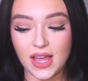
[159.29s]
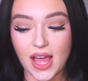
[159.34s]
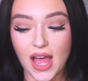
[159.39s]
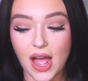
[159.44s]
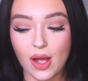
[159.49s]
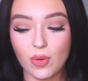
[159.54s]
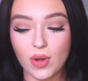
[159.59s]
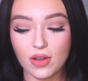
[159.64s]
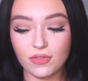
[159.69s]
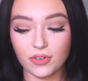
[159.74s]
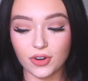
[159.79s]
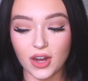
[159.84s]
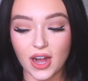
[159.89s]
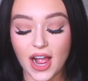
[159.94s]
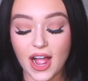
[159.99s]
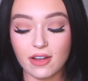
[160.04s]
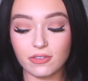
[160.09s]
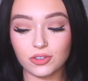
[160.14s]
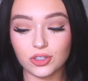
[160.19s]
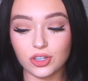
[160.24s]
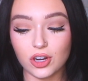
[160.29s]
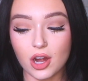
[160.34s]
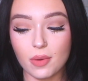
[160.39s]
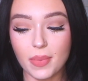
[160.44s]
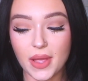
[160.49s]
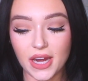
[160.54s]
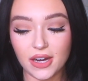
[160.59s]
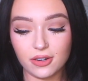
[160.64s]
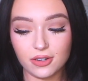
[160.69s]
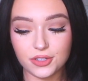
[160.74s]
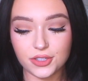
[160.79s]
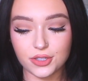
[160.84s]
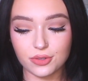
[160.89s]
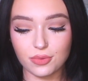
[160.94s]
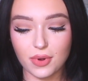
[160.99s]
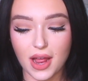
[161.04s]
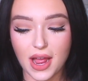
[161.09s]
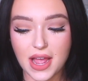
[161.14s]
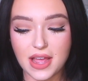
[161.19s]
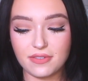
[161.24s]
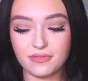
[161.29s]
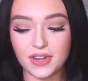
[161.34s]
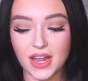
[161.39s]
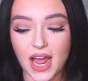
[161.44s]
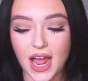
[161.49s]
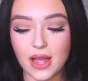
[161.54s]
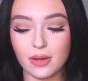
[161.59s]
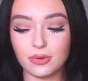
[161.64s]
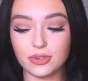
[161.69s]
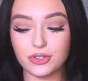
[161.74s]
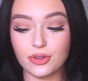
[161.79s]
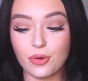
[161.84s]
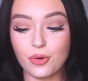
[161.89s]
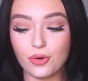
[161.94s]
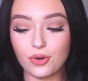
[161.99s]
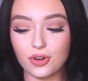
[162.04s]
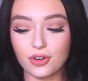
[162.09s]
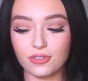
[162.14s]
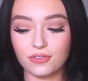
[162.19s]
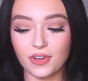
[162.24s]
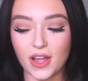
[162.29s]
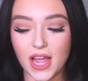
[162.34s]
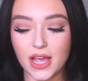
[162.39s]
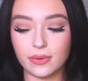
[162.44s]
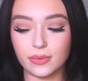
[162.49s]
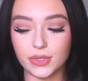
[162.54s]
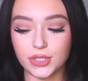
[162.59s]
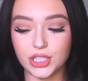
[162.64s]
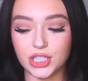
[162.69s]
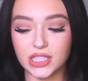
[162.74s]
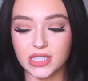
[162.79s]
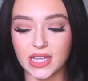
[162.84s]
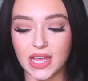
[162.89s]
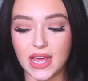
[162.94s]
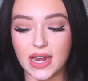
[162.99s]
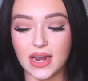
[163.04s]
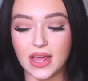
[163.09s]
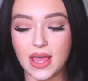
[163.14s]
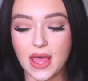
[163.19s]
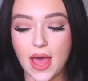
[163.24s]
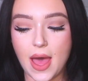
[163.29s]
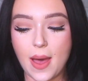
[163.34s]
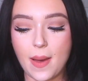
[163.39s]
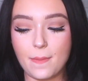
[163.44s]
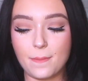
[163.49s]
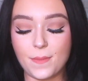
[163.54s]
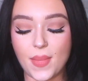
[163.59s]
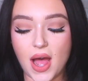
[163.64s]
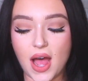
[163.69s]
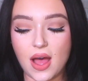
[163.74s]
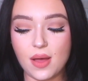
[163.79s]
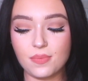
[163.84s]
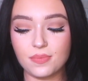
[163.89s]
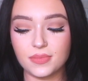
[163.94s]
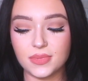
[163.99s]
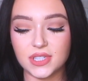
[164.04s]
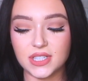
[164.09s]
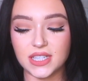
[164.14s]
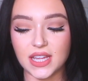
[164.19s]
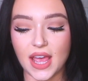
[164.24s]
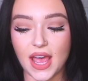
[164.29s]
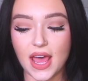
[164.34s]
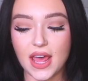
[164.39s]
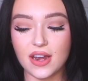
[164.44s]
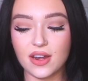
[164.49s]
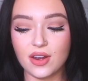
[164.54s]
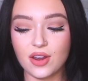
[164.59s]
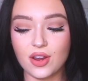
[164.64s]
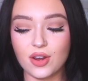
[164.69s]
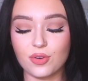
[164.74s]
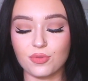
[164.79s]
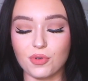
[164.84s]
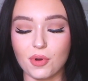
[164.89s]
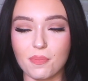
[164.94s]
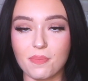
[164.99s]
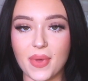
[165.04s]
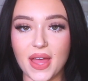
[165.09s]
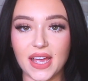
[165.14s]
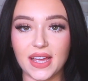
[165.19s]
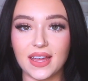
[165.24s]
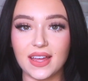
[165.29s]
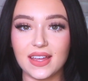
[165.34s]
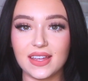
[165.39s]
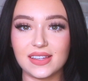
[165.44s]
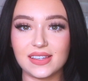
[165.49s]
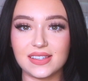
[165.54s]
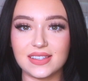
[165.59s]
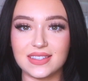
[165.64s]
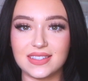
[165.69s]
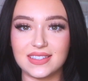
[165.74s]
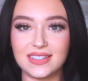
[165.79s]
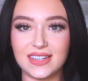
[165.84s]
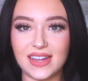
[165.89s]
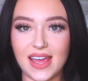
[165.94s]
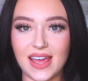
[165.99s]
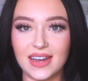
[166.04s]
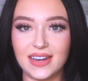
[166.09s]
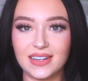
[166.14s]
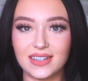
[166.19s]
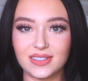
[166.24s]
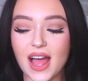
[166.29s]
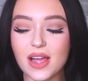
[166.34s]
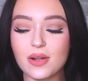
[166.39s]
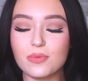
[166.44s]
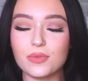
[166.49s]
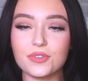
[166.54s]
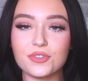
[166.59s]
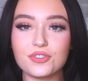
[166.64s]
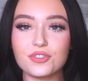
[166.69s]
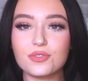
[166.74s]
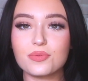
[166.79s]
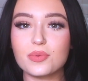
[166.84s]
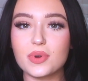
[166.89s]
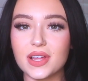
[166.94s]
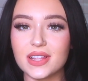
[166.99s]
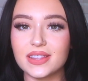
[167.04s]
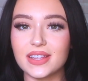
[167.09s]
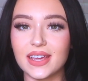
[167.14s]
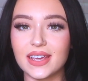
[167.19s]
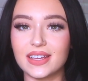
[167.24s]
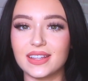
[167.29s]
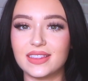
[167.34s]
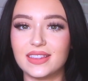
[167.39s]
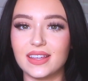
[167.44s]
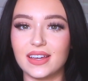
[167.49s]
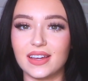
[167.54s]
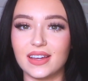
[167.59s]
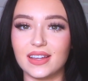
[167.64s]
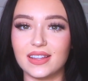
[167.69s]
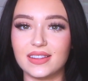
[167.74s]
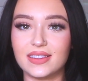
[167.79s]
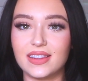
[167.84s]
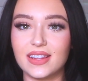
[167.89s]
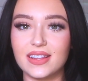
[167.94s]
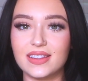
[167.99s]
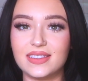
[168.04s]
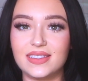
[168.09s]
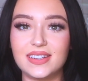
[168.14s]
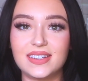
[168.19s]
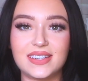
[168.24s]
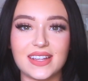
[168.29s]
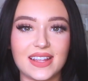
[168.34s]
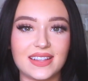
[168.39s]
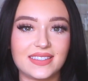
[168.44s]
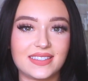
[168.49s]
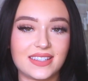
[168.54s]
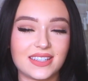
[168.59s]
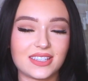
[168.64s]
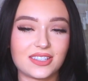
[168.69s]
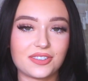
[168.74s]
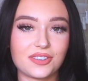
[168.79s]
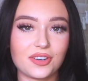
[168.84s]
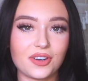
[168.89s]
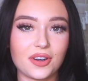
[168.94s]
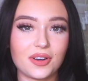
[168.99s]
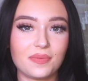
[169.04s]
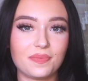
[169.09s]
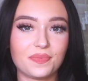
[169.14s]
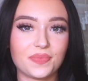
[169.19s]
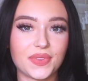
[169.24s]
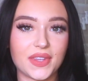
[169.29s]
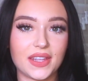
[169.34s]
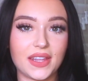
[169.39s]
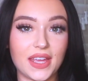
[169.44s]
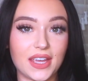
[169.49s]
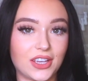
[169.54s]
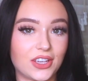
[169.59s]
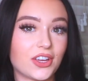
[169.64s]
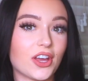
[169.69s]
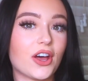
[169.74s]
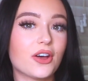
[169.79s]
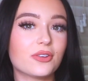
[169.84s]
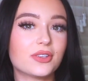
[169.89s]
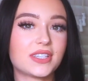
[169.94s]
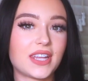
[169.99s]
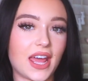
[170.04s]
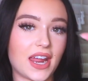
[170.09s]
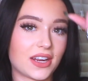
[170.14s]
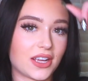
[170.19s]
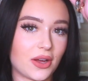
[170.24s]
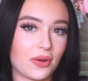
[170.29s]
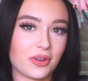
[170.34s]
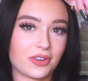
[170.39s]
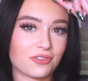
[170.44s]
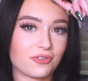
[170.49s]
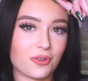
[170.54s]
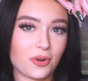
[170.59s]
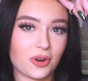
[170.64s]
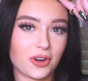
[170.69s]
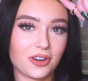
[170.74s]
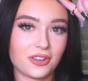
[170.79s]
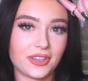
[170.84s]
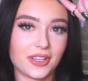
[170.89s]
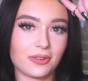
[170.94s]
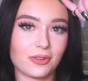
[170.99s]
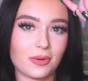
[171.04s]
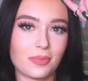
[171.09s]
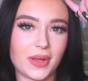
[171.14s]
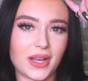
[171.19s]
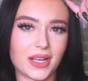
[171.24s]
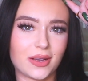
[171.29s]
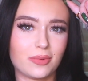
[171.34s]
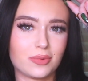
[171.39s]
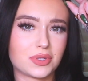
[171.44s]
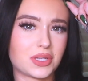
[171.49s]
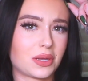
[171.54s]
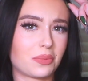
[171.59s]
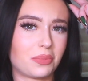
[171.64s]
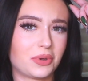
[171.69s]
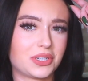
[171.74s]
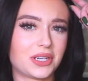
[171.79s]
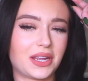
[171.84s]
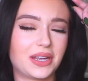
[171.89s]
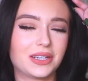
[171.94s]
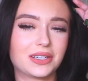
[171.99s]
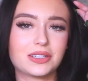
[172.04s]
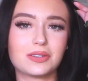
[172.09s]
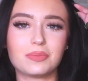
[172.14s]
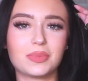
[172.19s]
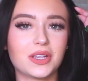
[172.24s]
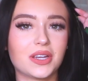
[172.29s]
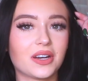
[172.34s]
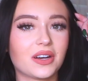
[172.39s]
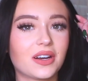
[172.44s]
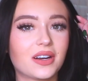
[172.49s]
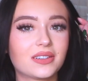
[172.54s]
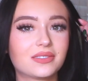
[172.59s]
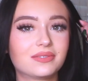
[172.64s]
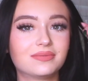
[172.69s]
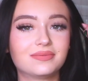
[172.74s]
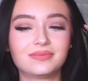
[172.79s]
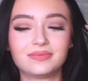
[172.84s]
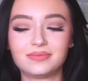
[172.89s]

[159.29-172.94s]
However, after our parents arrived, I was horrified when she said, Mom, Dad, Rebecca is dead. I wonder what like the dead sister, the like ghost had going for her that Rebecca was like pretending to be her.